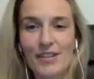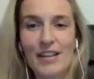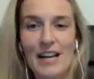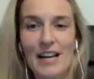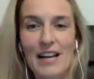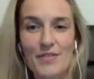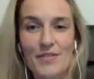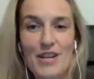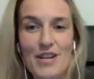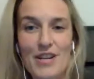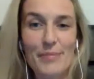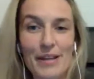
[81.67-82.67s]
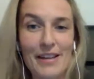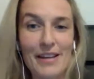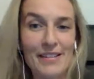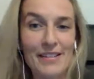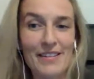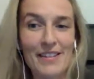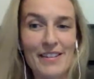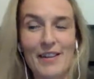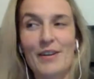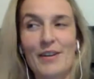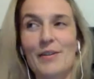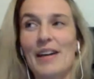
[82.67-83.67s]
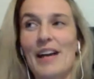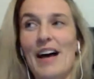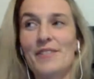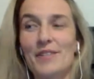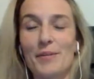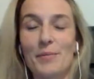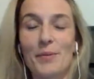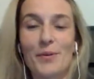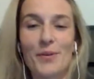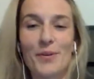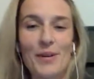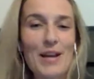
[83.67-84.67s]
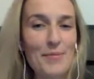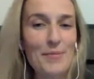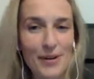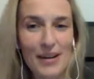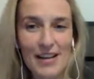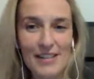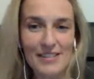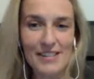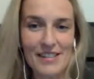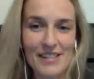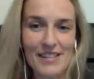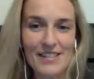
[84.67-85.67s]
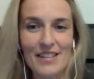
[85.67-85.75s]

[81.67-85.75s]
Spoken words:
Clash of Champions. We have some great prizes.